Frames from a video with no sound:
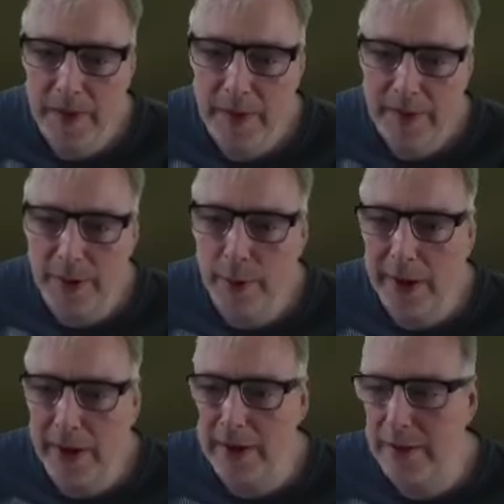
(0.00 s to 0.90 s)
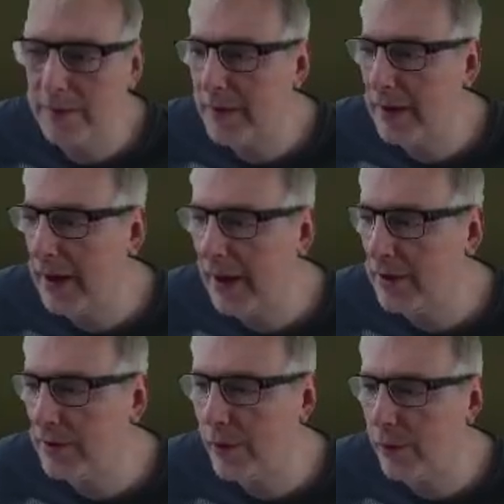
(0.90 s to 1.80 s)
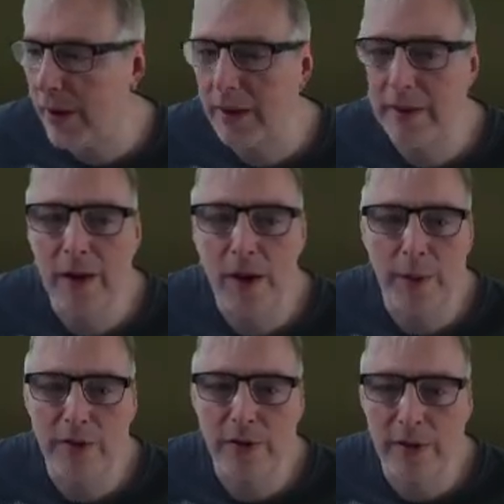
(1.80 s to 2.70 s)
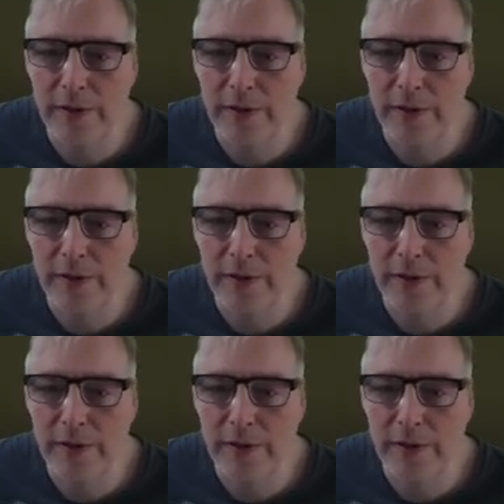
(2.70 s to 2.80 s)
Stay with the pack, and you'll do well. Hope you enjoyed this